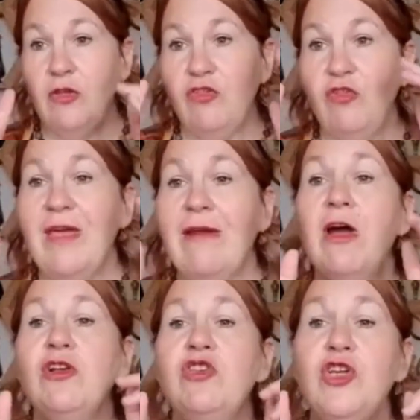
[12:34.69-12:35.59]
So there
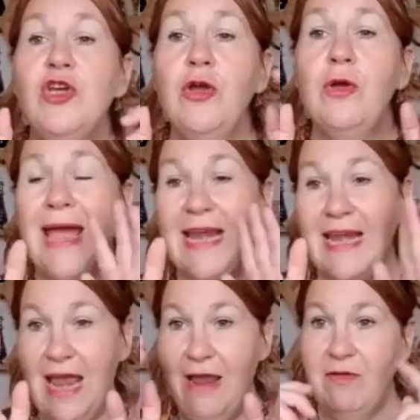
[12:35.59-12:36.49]
are two main
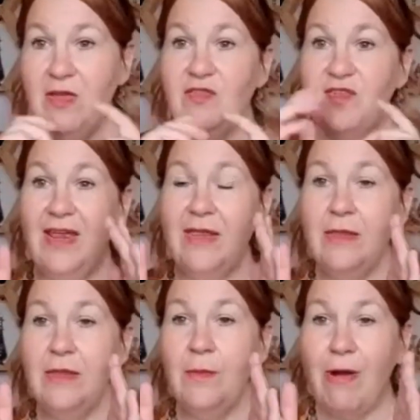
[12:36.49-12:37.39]
areas
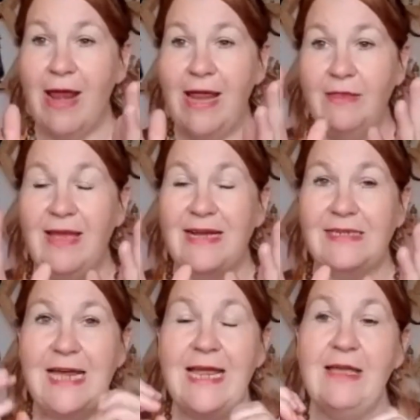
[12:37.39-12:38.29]
in the brain that
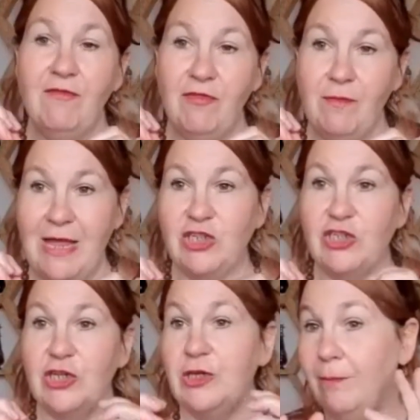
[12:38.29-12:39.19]
take
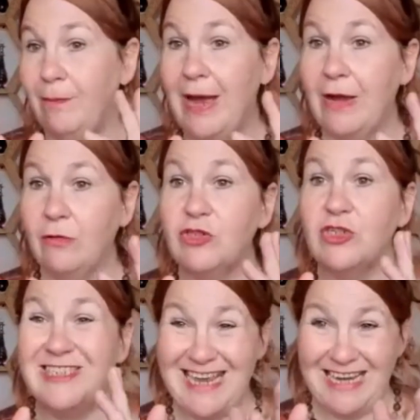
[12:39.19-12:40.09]
information about
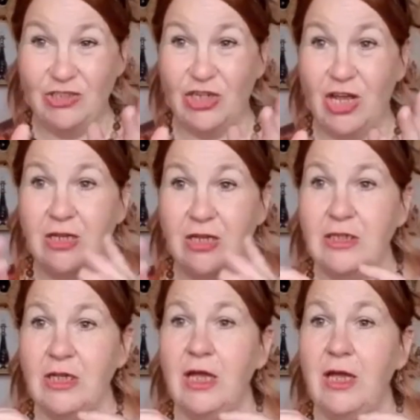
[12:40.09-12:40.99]
danger
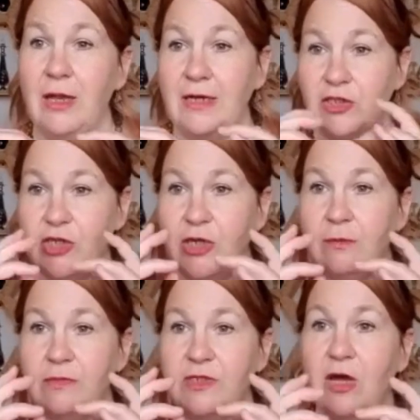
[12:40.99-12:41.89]
in
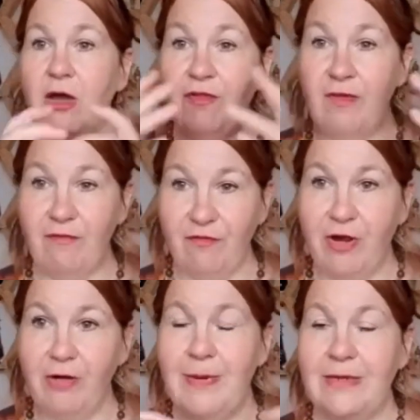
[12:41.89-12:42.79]
terms of
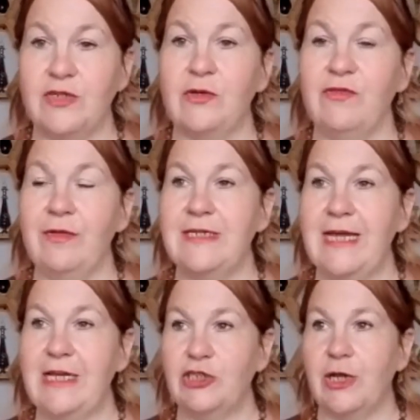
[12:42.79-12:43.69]
environmental
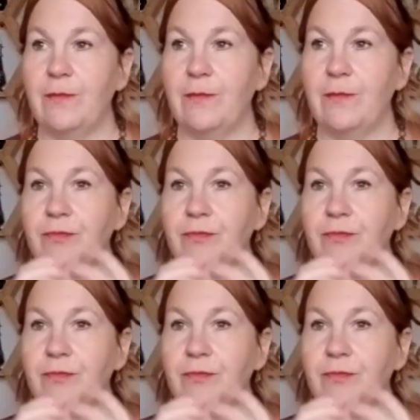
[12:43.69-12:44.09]
danger.